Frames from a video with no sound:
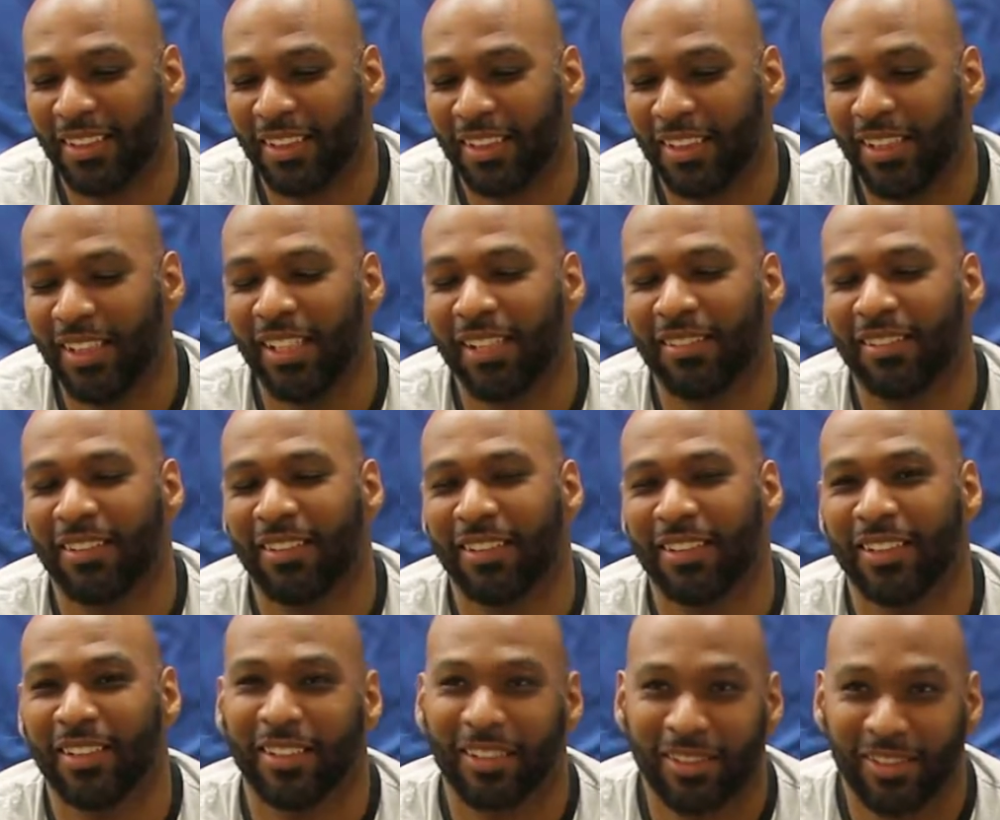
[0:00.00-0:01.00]
he has a
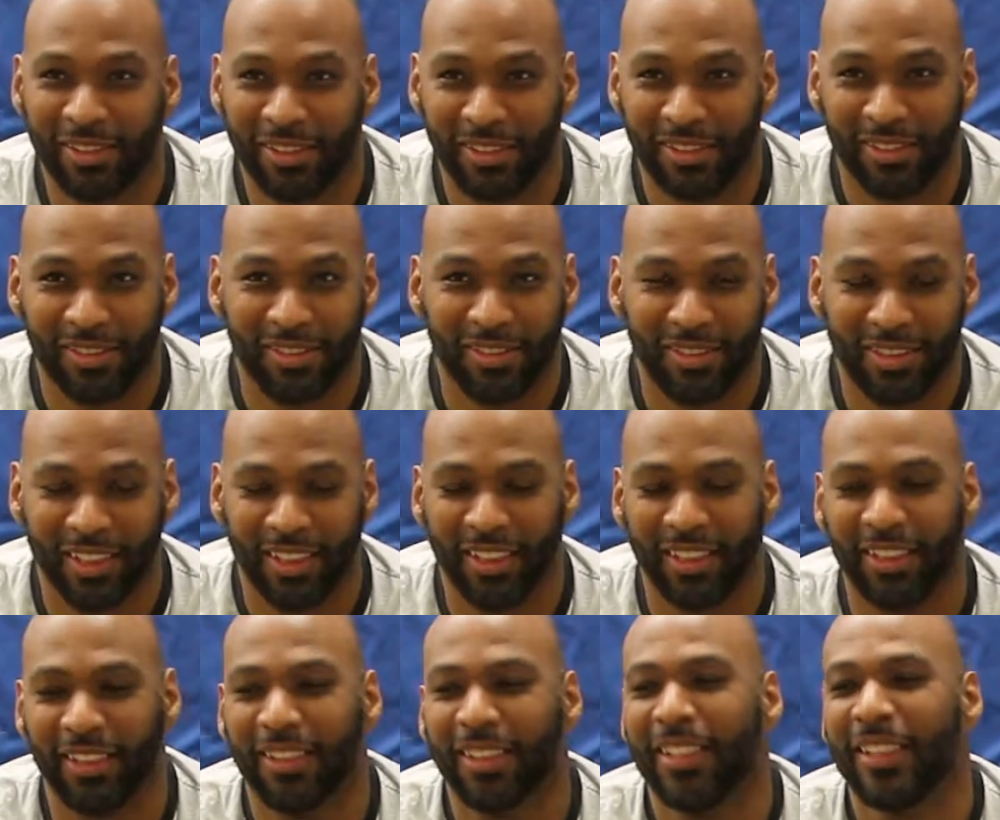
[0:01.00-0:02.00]
younger sister,
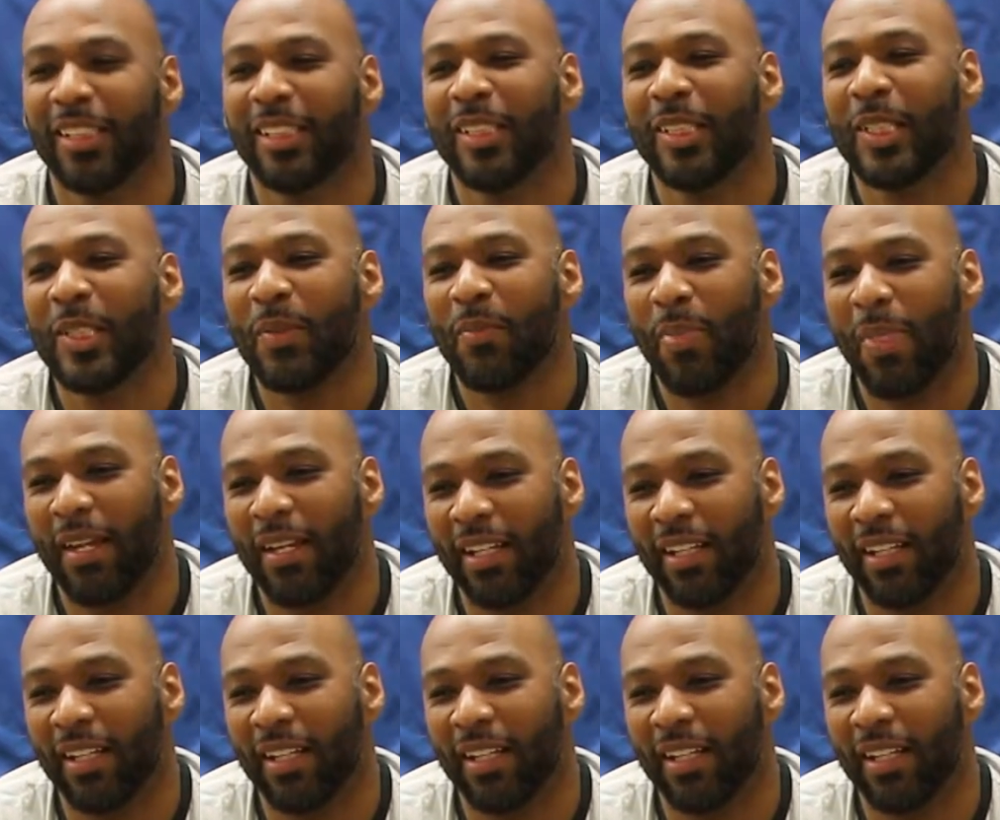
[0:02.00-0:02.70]
Tia, mm-hmm.